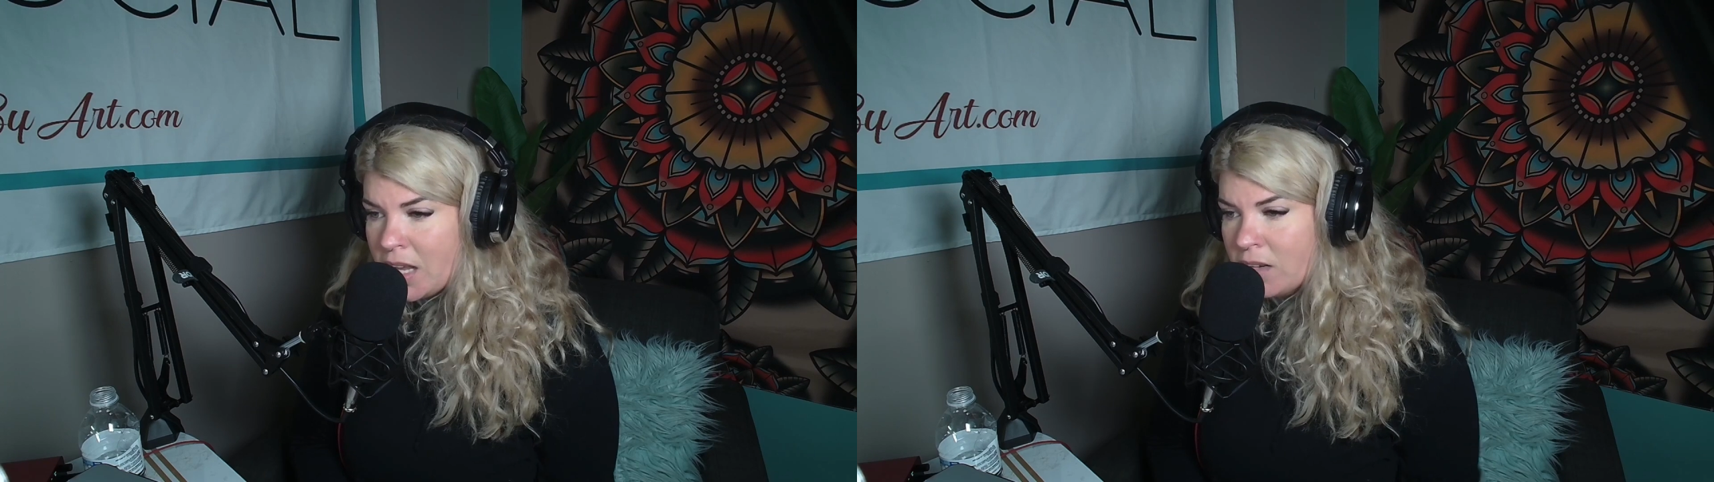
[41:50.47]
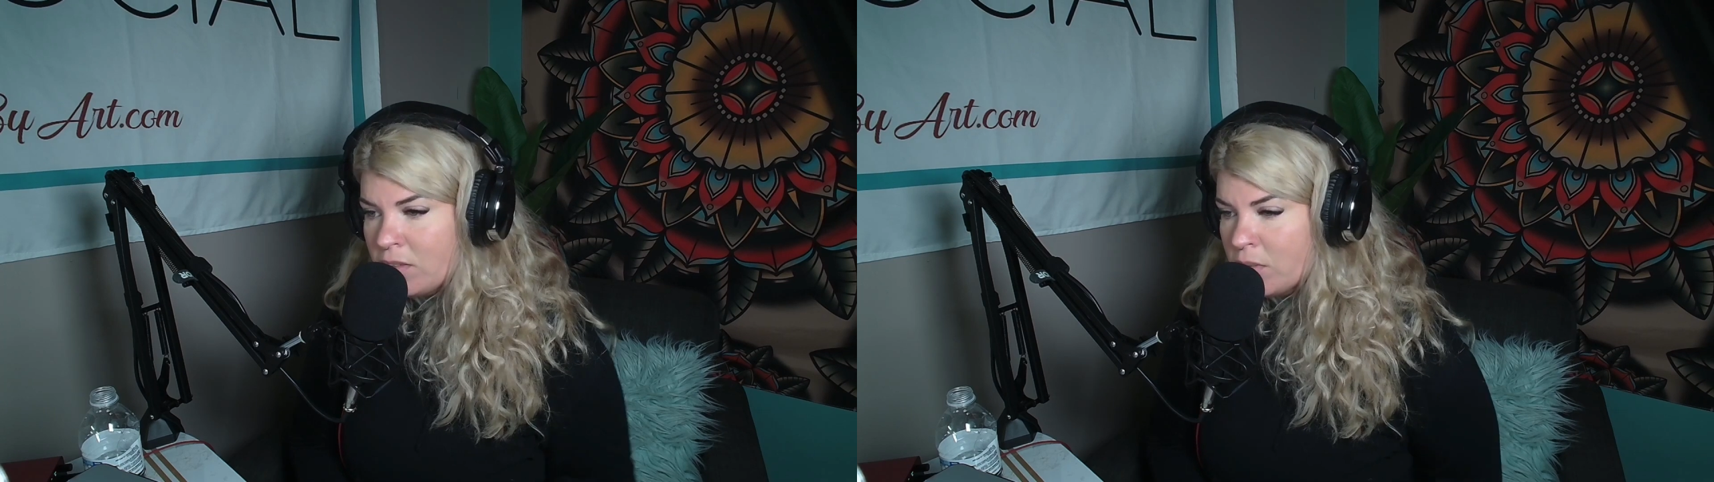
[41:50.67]

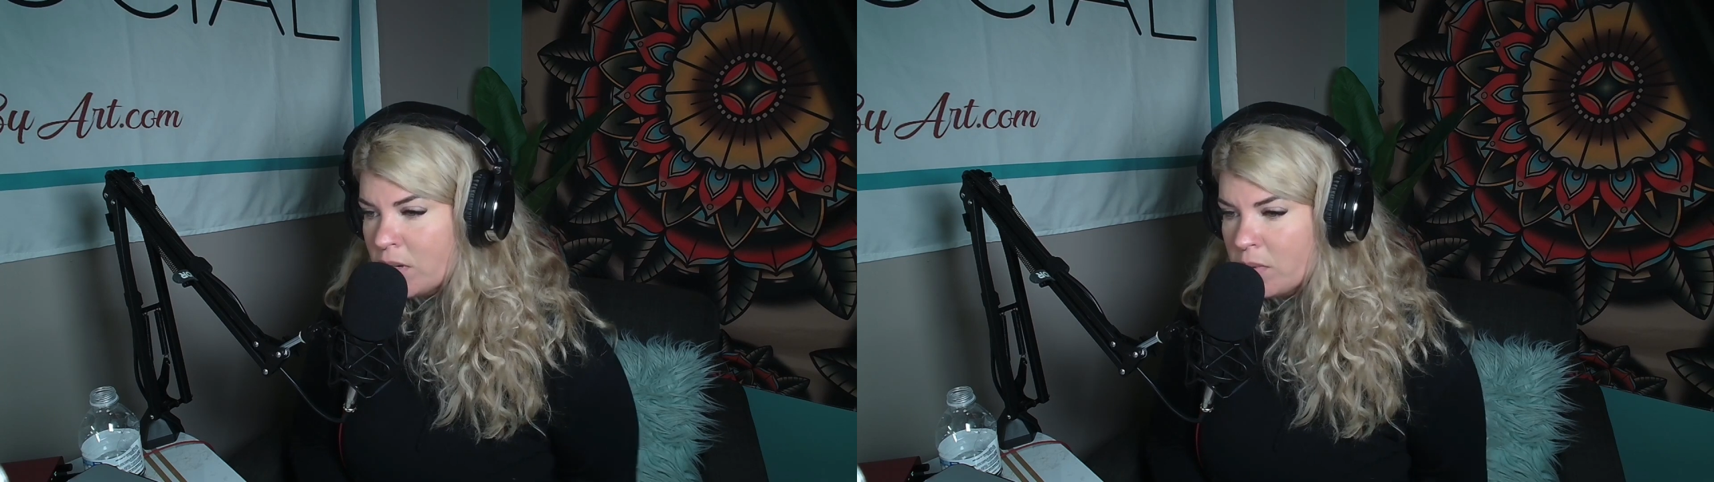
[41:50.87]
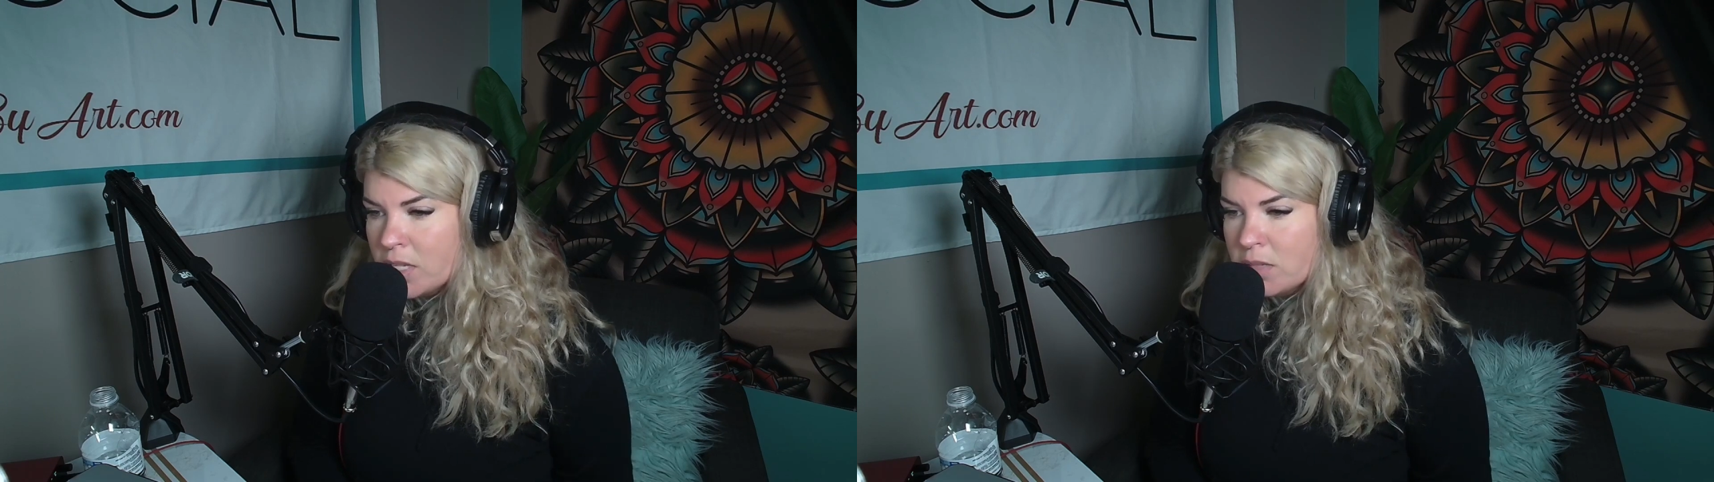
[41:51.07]
I don't know what
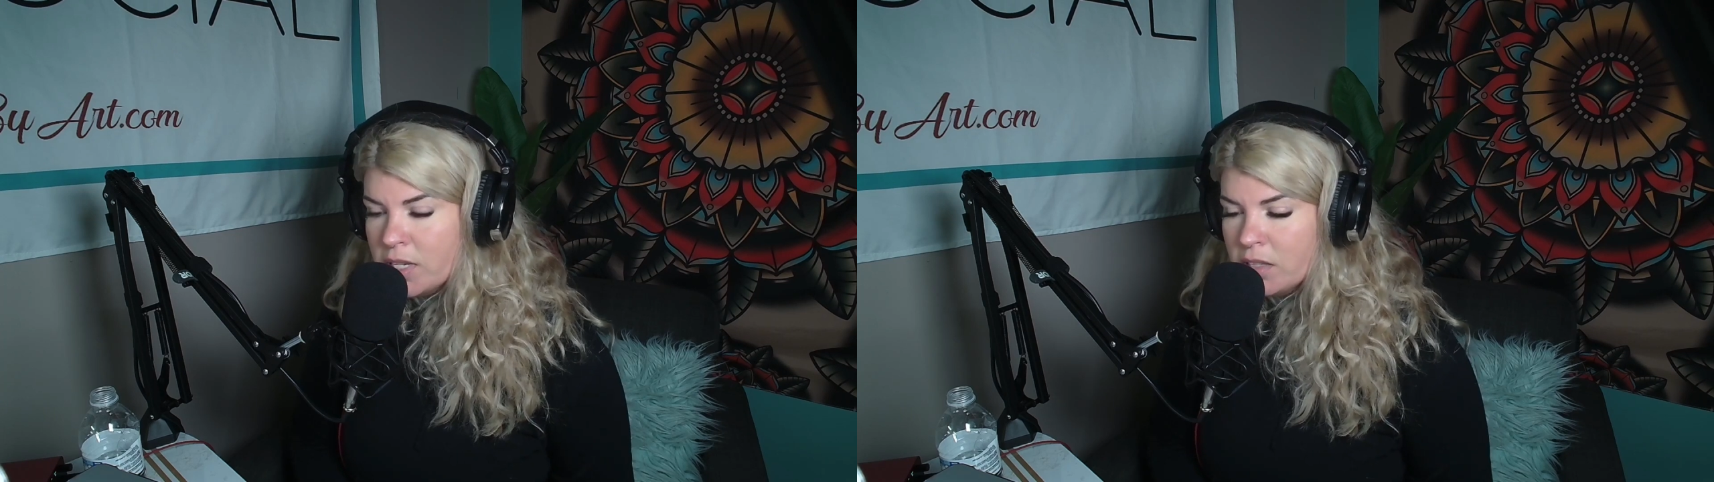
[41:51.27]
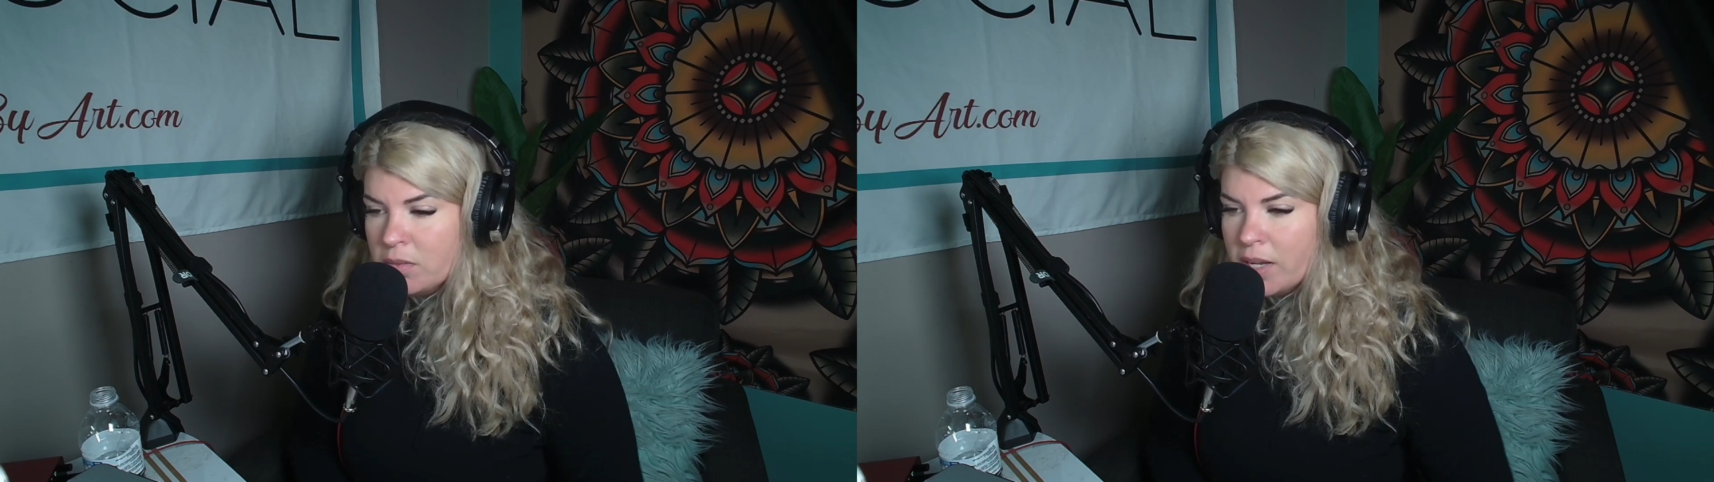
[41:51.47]
it was, but
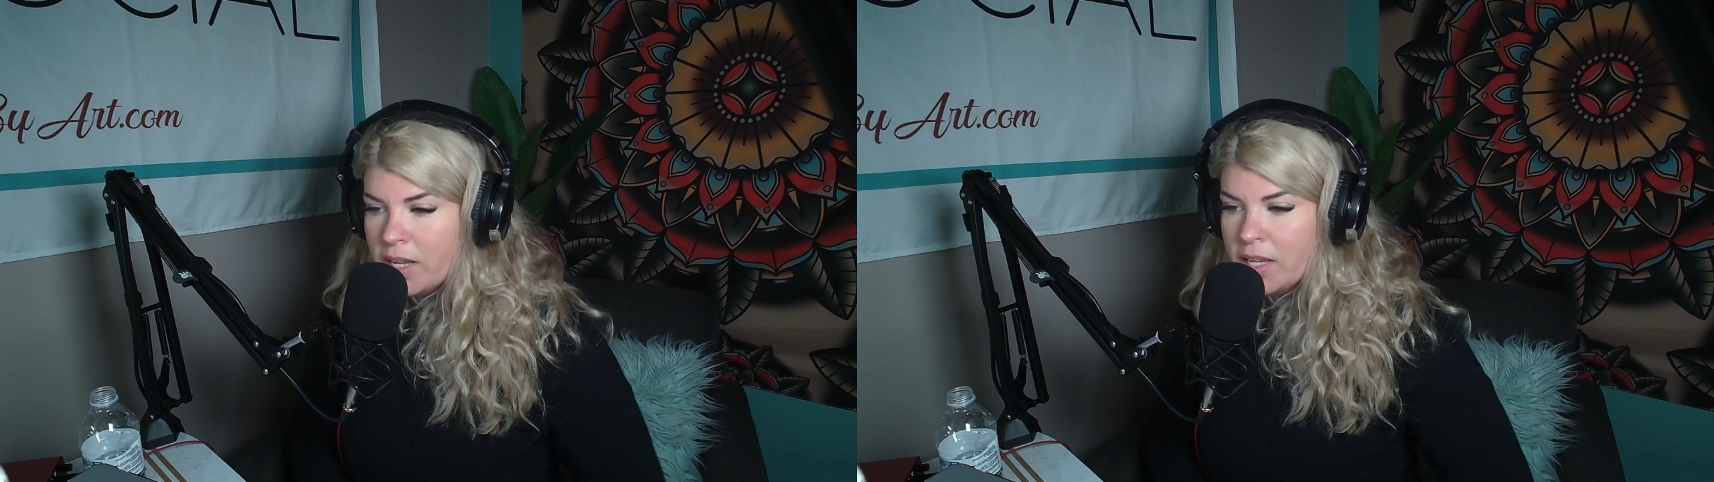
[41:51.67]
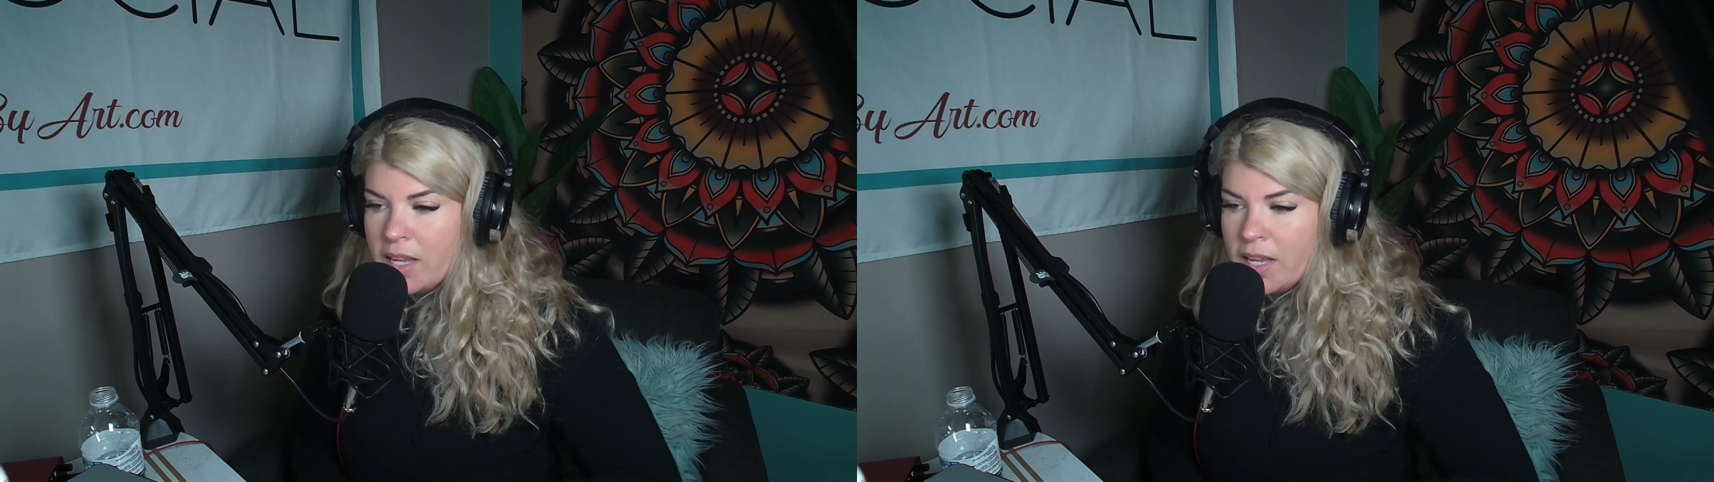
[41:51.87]
either way,